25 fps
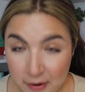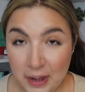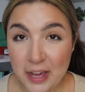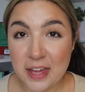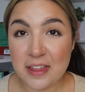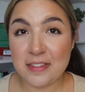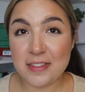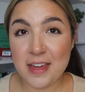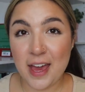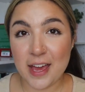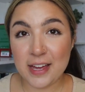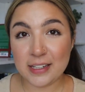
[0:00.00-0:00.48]

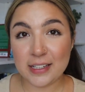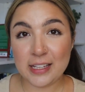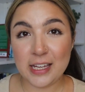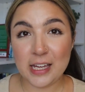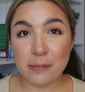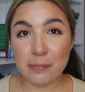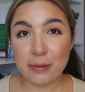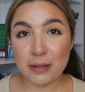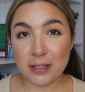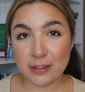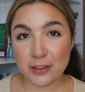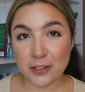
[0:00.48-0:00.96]
Okay, then
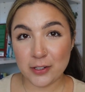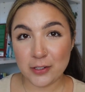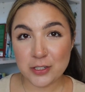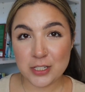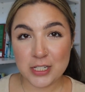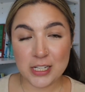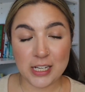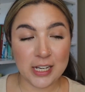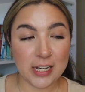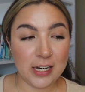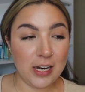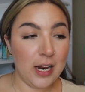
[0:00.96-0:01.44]
Keeping
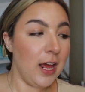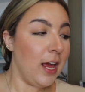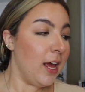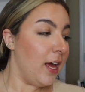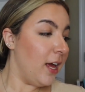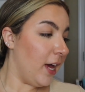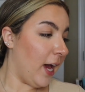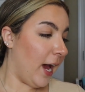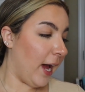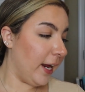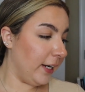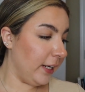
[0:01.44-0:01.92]
13,
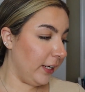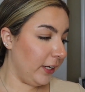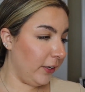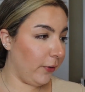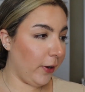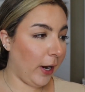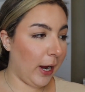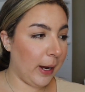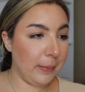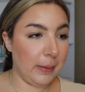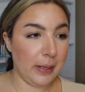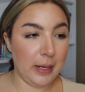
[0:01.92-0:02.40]
I didn't
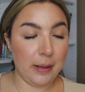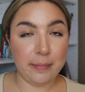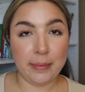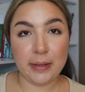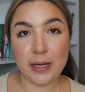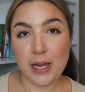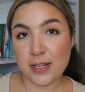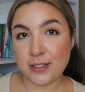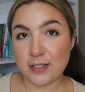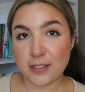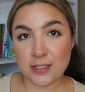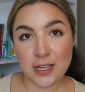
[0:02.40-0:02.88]
grab it,
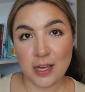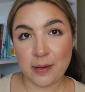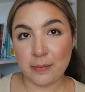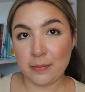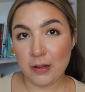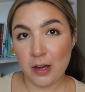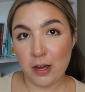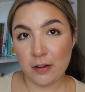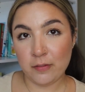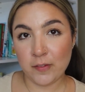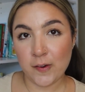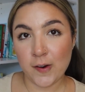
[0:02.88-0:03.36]
but it has the
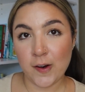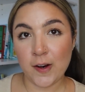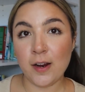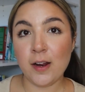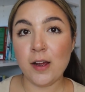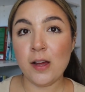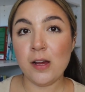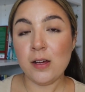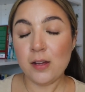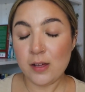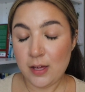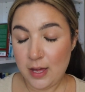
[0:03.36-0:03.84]
same
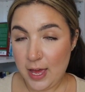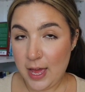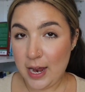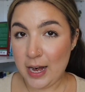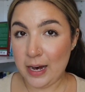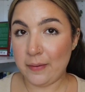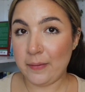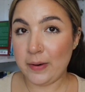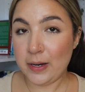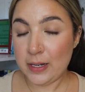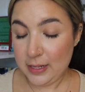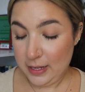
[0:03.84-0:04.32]
cover,
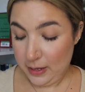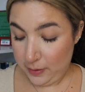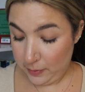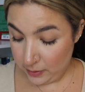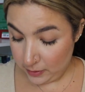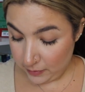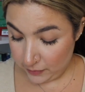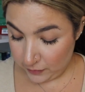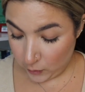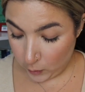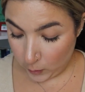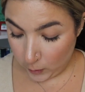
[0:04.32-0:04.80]
and I rated that
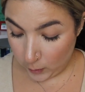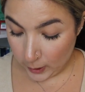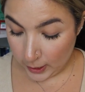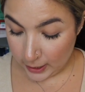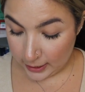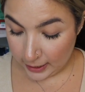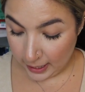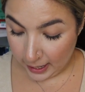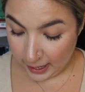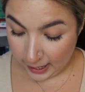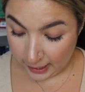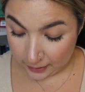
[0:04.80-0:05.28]
one
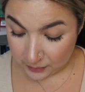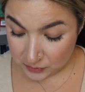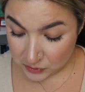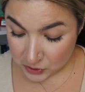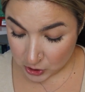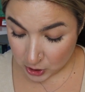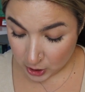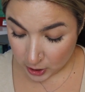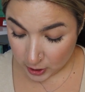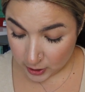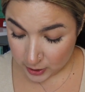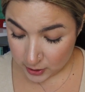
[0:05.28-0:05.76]
4.5
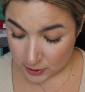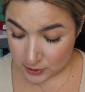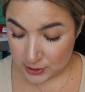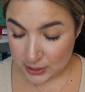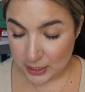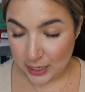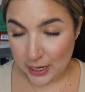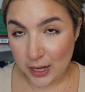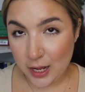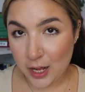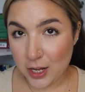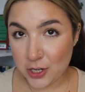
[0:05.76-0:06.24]
stars,
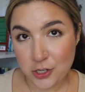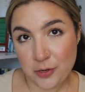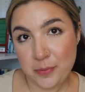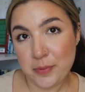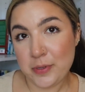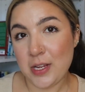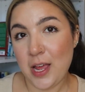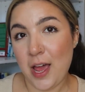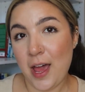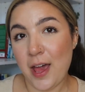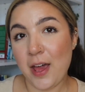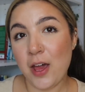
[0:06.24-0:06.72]
and I
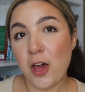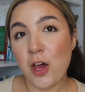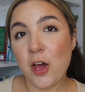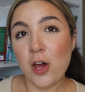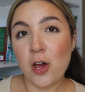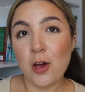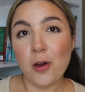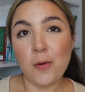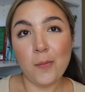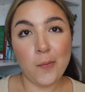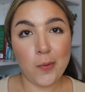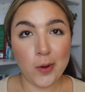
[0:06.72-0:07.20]
100%
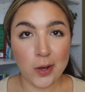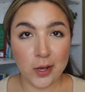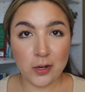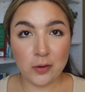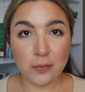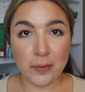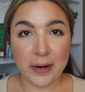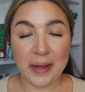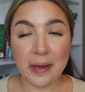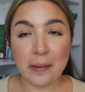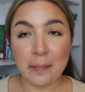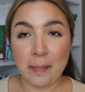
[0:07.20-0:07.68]

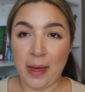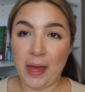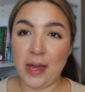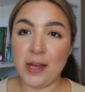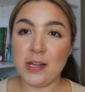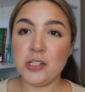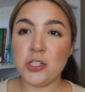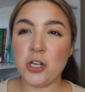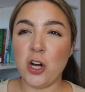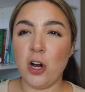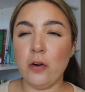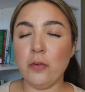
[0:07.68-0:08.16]
would
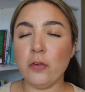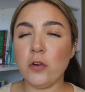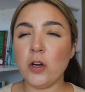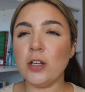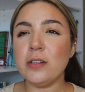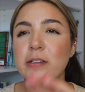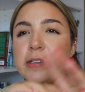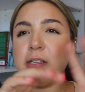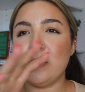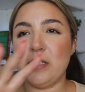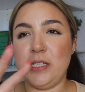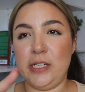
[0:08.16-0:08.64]
recommend.
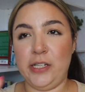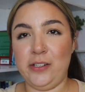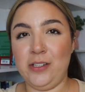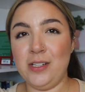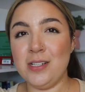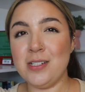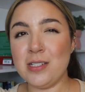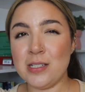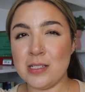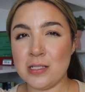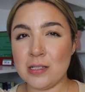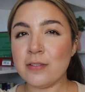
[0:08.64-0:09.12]
Overall, this
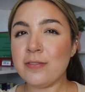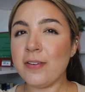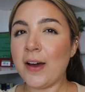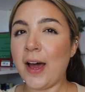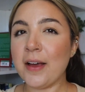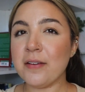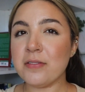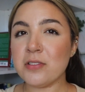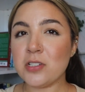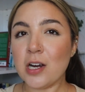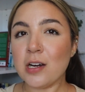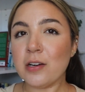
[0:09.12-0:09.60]
series is a
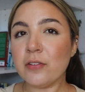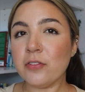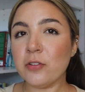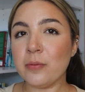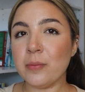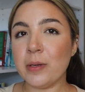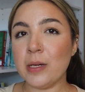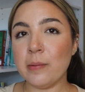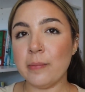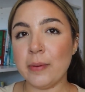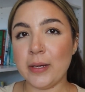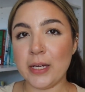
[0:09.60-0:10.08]
5-star for
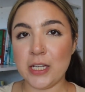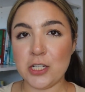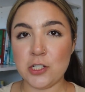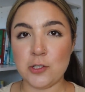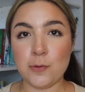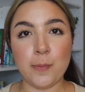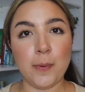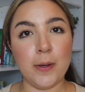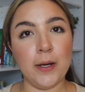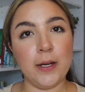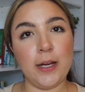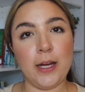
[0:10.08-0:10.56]
me, but
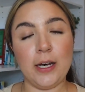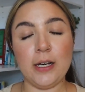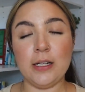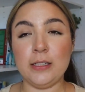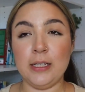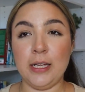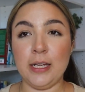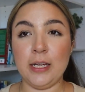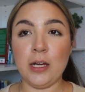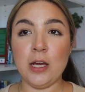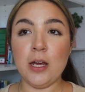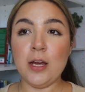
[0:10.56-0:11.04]
each book kind of
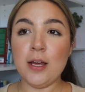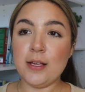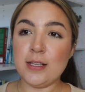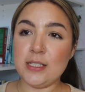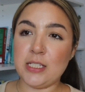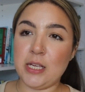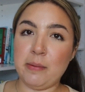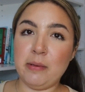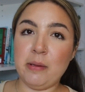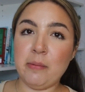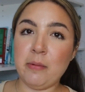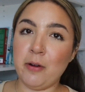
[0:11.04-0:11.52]
like,
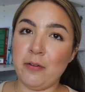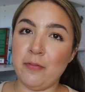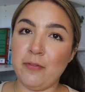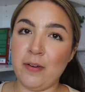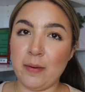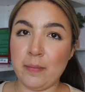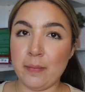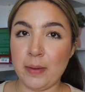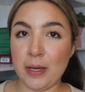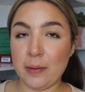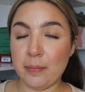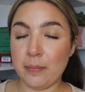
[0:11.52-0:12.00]
some of them are
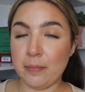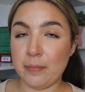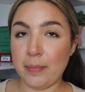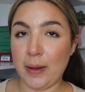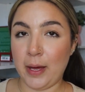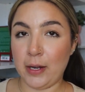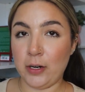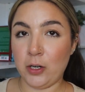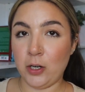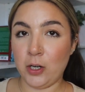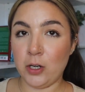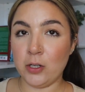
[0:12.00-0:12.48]
like
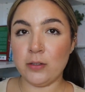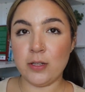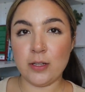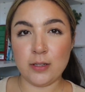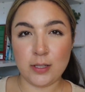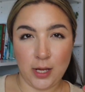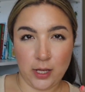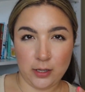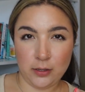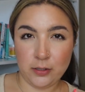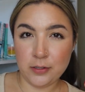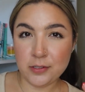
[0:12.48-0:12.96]
better than
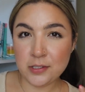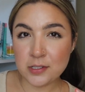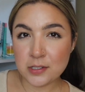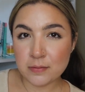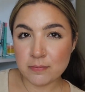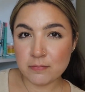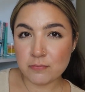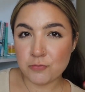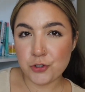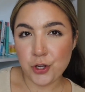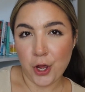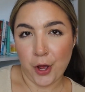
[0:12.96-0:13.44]
the others,
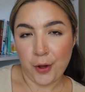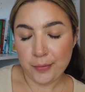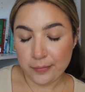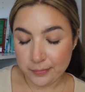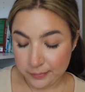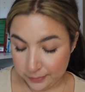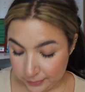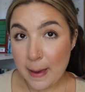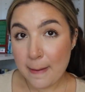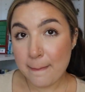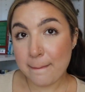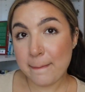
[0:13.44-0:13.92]
so.
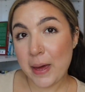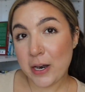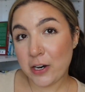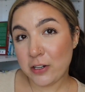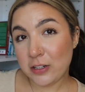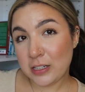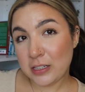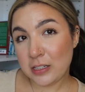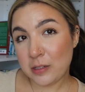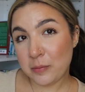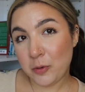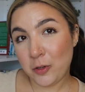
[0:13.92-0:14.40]
Better
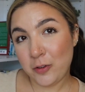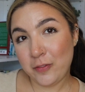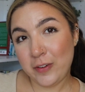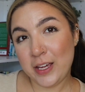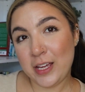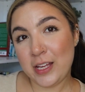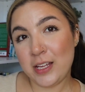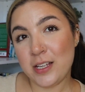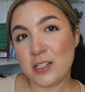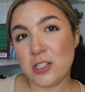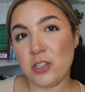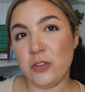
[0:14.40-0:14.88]
Than the
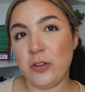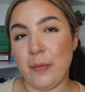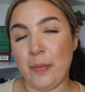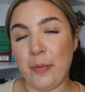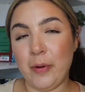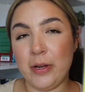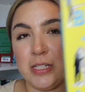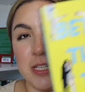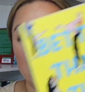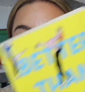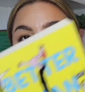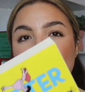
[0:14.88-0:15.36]
Movies,
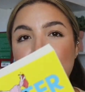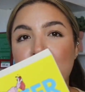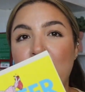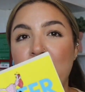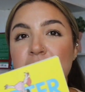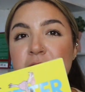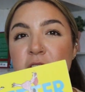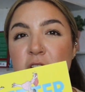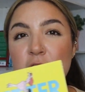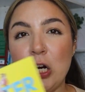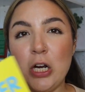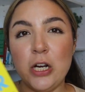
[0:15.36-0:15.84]

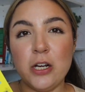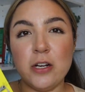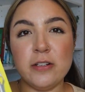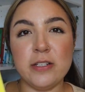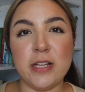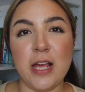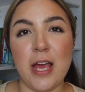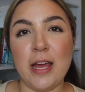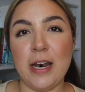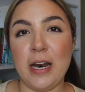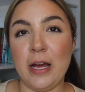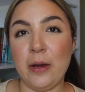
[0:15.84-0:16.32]
3.75 stars,
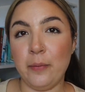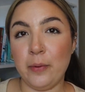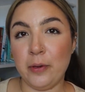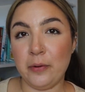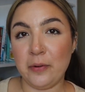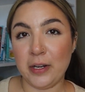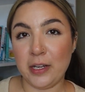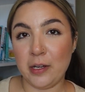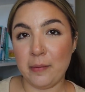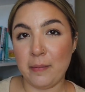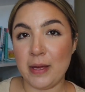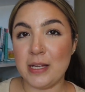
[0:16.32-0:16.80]
and I would
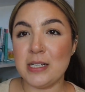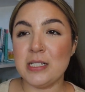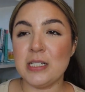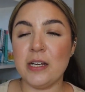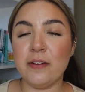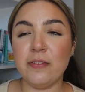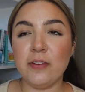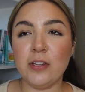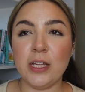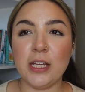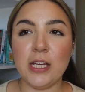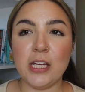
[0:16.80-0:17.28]
recommend
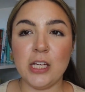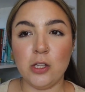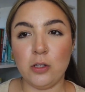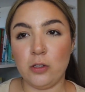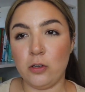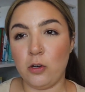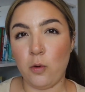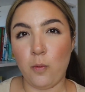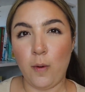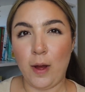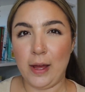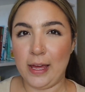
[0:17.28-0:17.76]
if you like cute
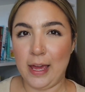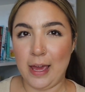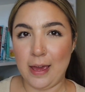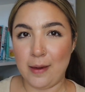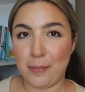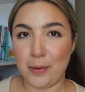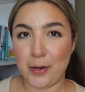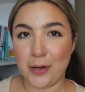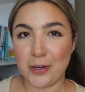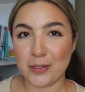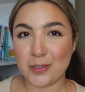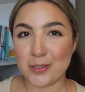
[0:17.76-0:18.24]
little YA
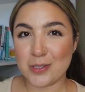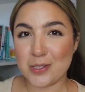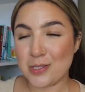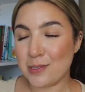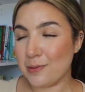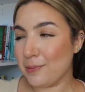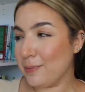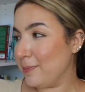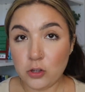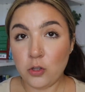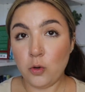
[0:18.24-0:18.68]
books.